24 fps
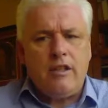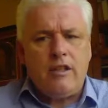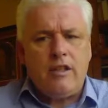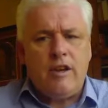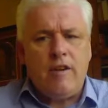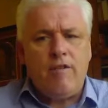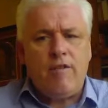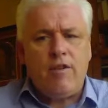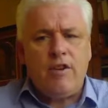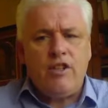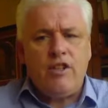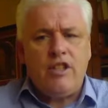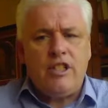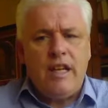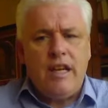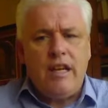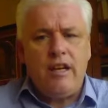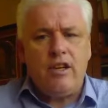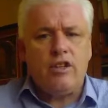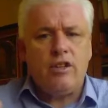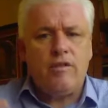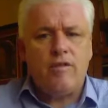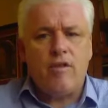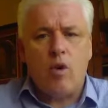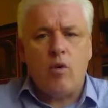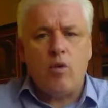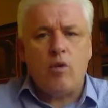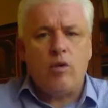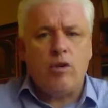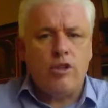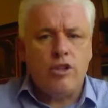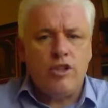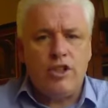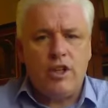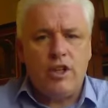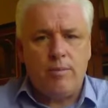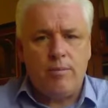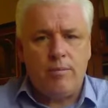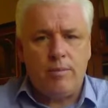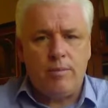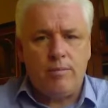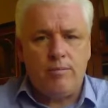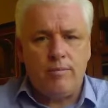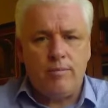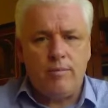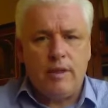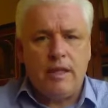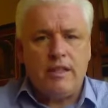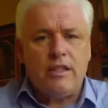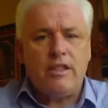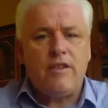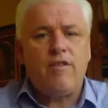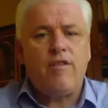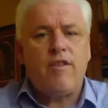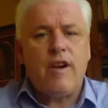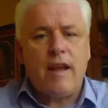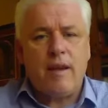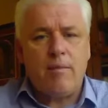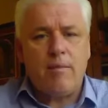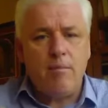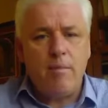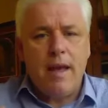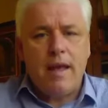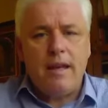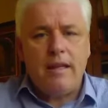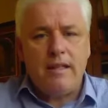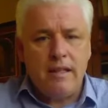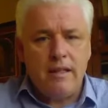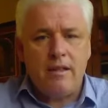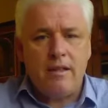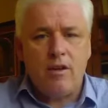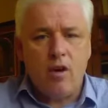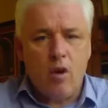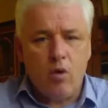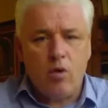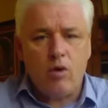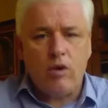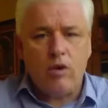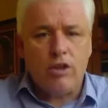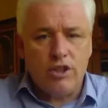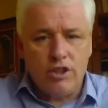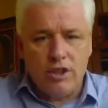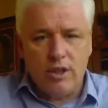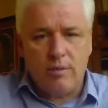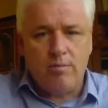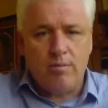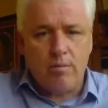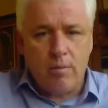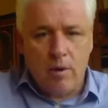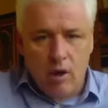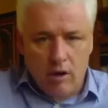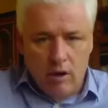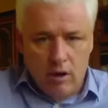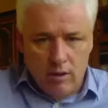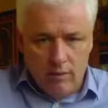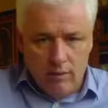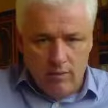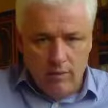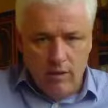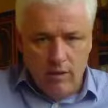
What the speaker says: different tiers of ownership. It's a fragmented ownership model.